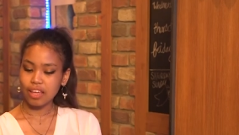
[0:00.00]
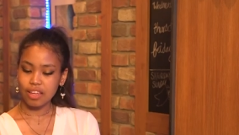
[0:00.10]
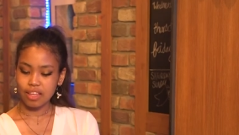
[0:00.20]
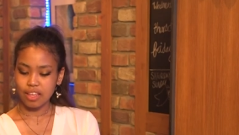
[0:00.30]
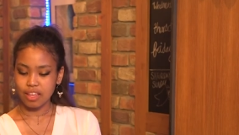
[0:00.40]

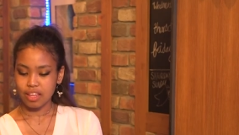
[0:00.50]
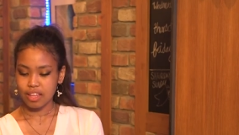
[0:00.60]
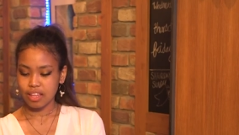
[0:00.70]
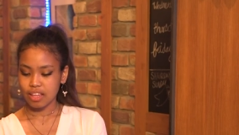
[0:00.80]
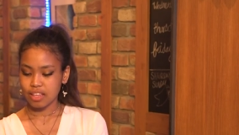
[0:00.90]
or
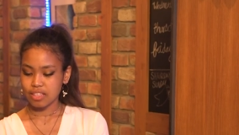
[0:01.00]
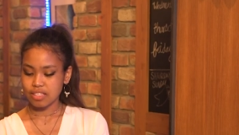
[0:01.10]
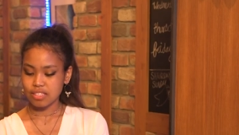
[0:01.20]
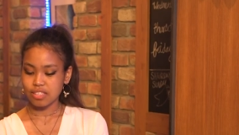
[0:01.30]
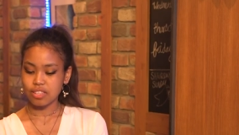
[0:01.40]
half a
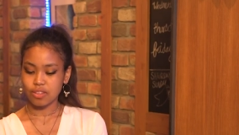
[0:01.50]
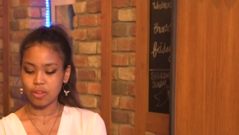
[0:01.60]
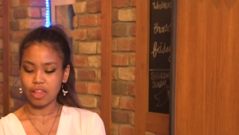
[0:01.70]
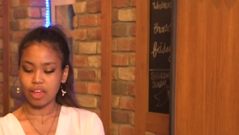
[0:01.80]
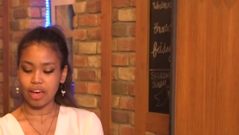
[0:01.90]
model?
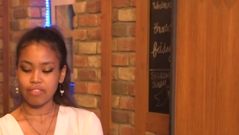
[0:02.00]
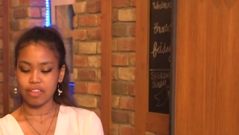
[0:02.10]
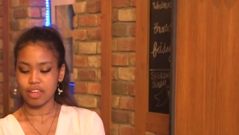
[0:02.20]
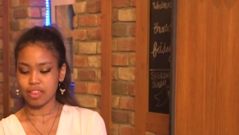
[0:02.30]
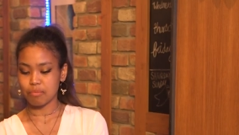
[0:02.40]
So I
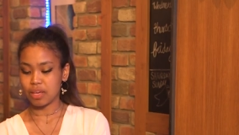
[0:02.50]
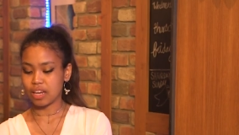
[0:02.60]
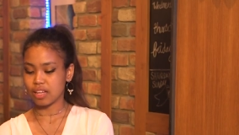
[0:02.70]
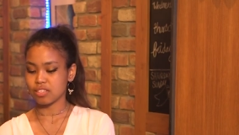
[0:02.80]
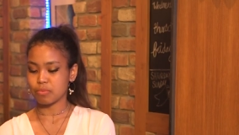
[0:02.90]
feel the
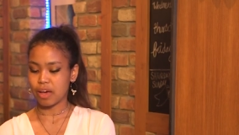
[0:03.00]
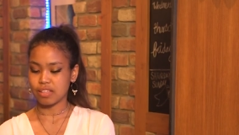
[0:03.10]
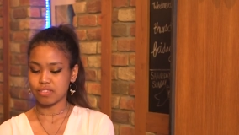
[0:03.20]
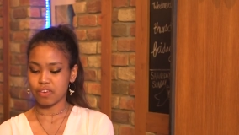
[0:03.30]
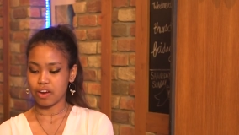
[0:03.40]
media in
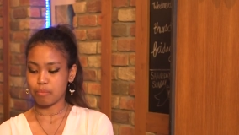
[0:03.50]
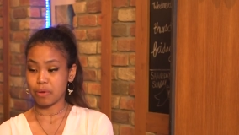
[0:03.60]
Japan is very